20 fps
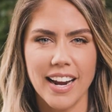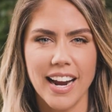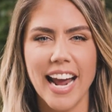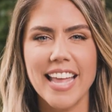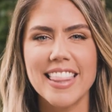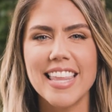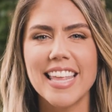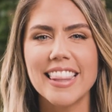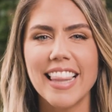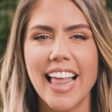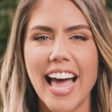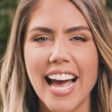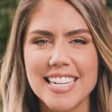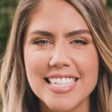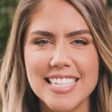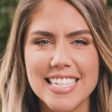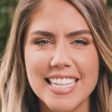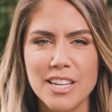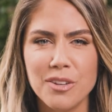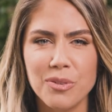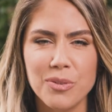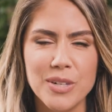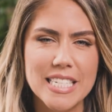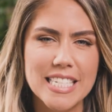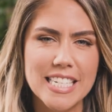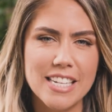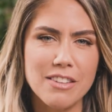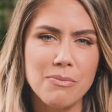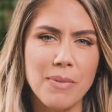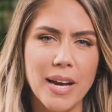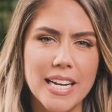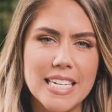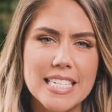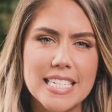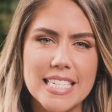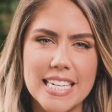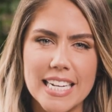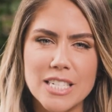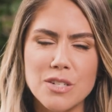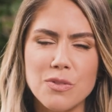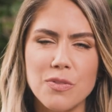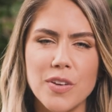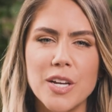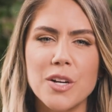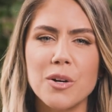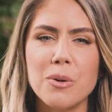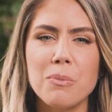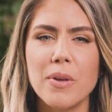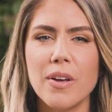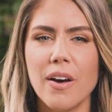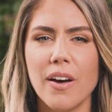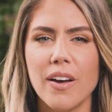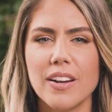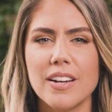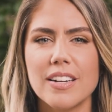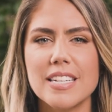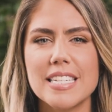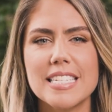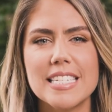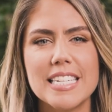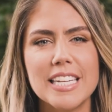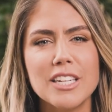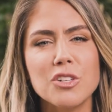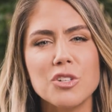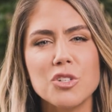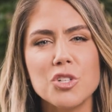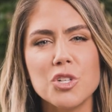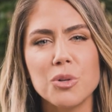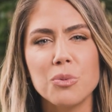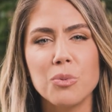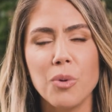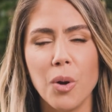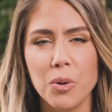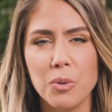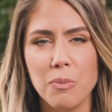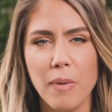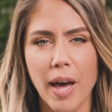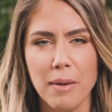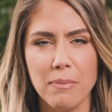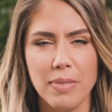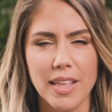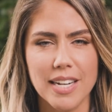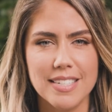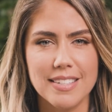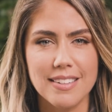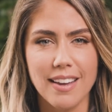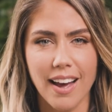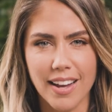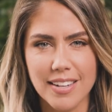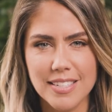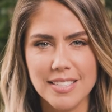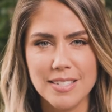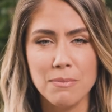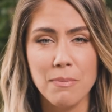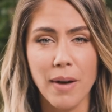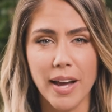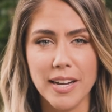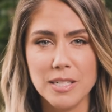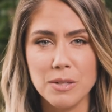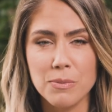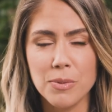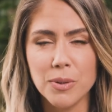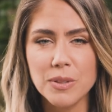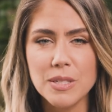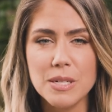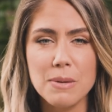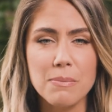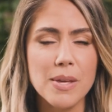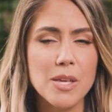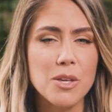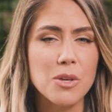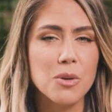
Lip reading: And then lastly, you'll receive my 6-figure and beyond signature roadmap that's customizable to meet